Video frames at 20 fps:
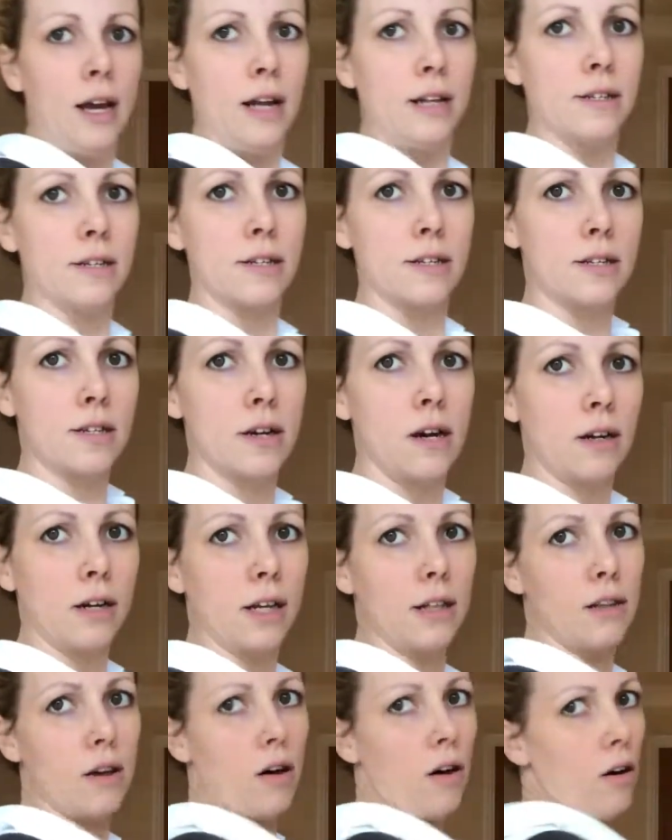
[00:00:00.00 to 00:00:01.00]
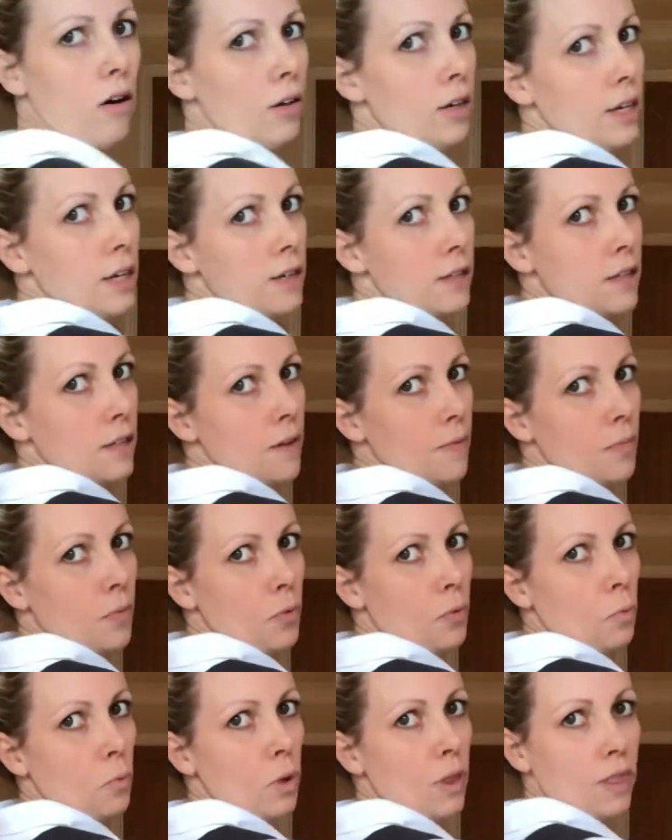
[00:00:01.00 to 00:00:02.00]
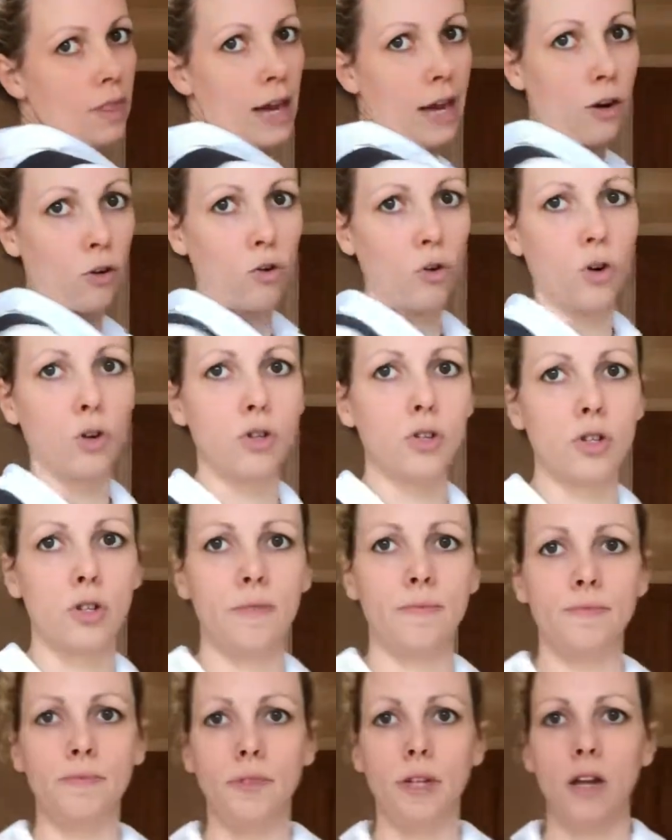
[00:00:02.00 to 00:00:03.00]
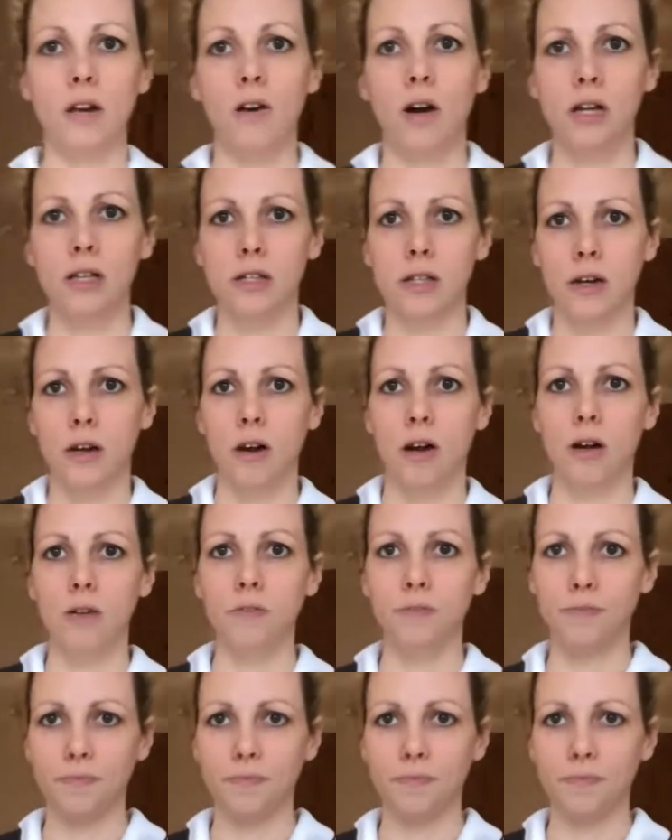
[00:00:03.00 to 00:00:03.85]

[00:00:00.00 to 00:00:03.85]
and snug in the harness with that cross nice and low.